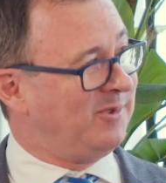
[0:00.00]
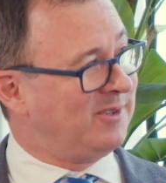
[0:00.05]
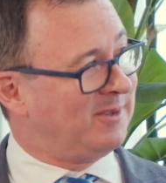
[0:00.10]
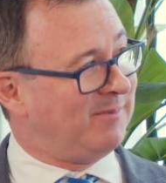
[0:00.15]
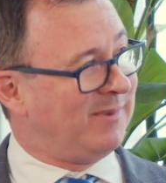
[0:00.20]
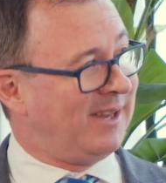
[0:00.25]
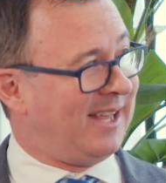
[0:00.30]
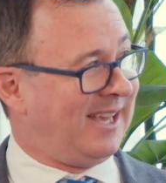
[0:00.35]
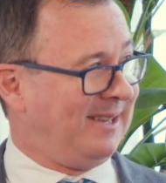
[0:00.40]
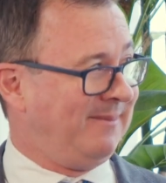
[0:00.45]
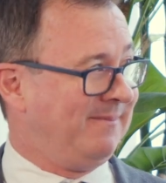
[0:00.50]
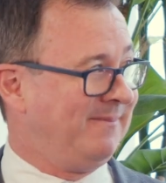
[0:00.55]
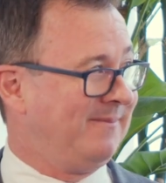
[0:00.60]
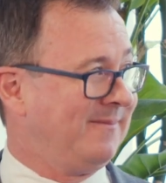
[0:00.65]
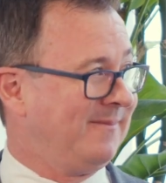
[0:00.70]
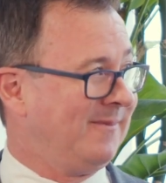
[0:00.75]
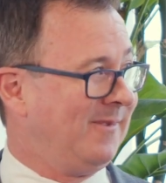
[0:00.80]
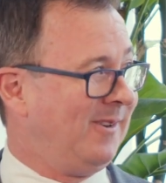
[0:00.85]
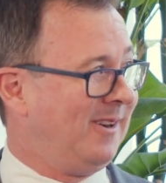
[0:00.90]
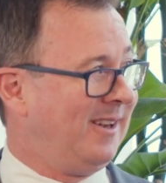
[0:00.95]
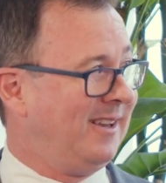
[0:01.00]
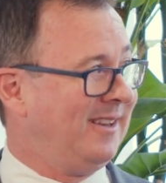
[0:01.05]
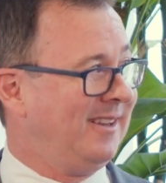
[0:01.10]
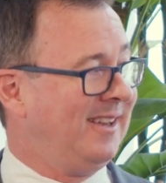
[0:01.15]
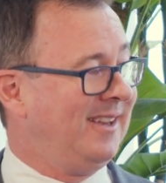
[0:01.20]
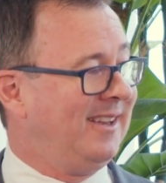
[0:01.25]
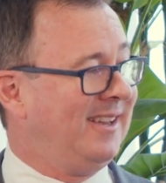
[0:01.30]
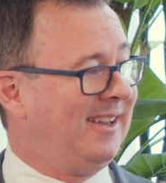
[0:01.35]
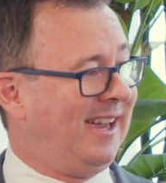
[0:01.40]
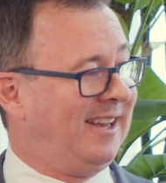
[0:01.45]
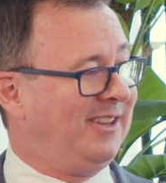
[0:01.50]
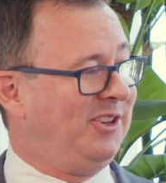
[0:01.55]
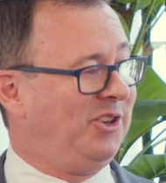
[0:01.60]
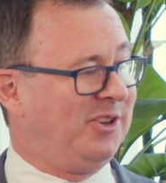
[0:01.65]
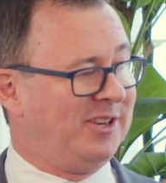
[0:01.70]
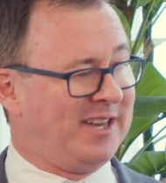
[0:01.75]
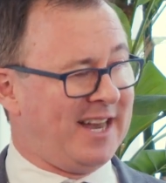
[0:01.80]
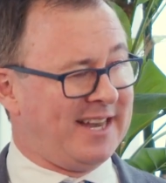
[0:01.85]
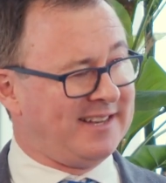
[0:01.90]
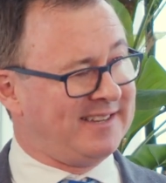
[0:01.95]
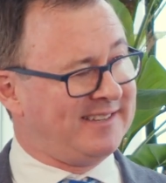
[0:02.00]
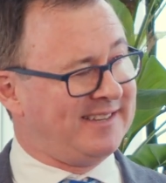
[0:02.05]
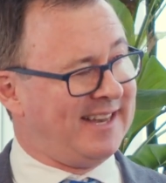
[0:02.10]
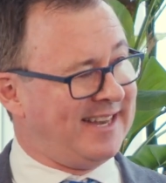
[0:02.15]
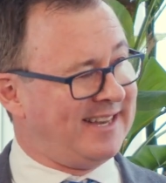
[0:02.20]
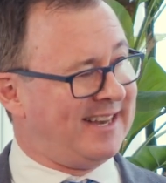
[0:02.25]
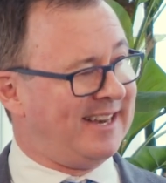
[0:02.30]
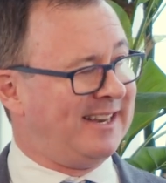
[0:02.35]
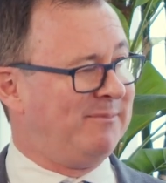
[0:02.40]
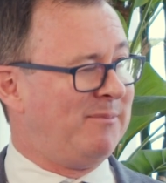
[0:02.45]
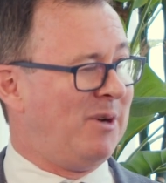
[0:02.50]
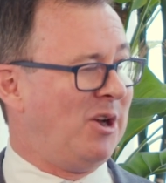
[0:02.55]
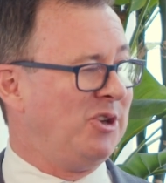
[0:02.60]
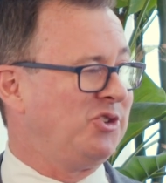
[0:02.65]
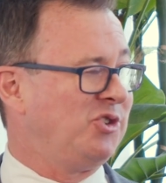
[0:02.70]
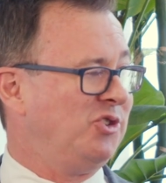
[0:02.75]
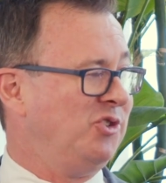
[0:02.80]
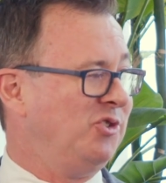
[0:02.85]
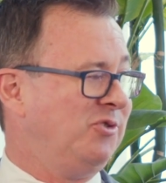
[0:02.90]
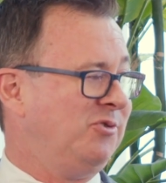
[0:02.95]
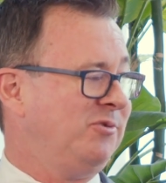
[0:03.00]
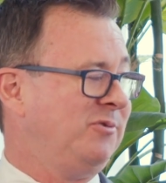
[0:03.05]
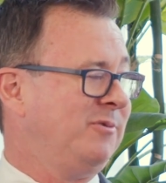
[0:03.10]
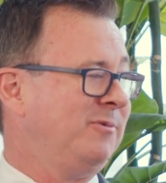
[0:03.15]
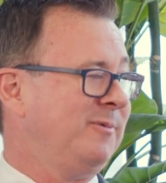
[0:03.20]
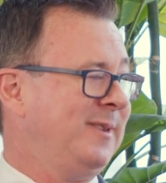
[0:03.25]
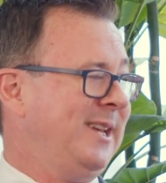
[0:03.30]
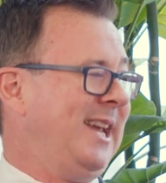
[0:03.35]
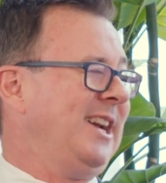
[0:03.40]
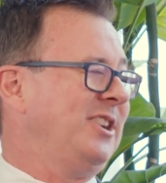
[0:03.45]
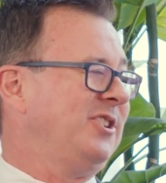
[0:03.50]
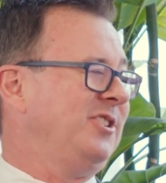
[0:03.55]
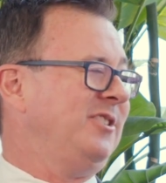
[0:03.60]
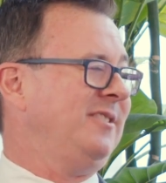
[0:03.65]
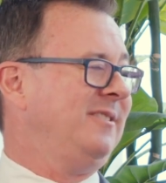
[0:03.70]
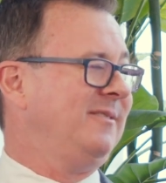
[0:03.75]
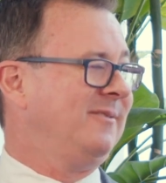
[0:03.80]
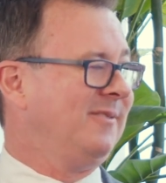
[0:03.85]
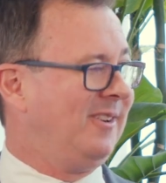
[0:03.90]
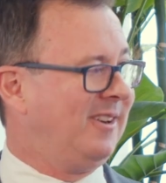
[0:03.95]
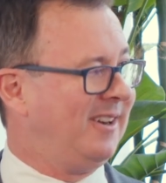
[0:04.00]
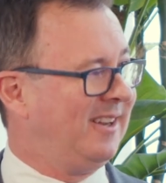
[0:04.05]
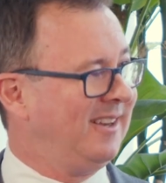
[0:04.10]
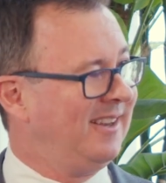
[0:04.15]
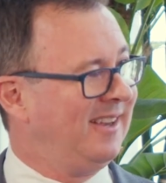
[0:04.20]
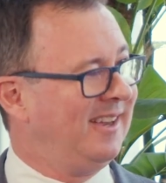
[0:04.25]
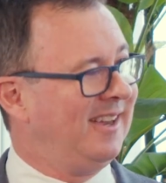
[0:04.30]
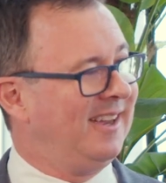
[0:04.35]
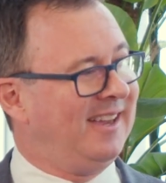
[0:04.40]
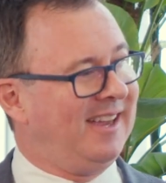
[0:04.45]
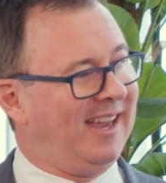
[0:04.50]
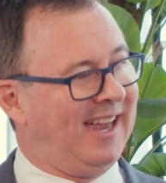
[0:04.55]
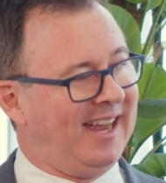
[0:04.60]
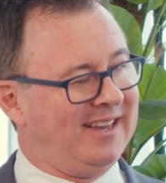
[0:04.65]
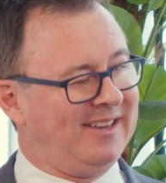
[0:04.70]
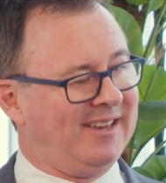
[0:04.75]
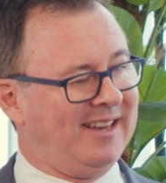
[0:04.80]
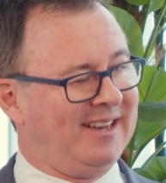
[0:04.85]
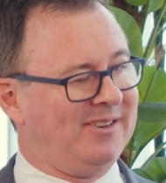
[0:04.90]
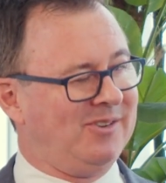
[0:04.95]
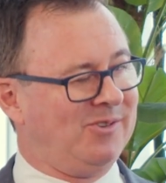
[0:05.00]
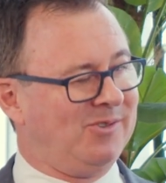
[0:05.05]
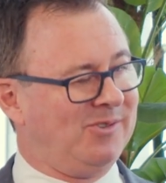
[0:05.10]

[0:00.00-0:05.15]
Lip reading: to blame, right? And you can understand that emotional reaction, right? And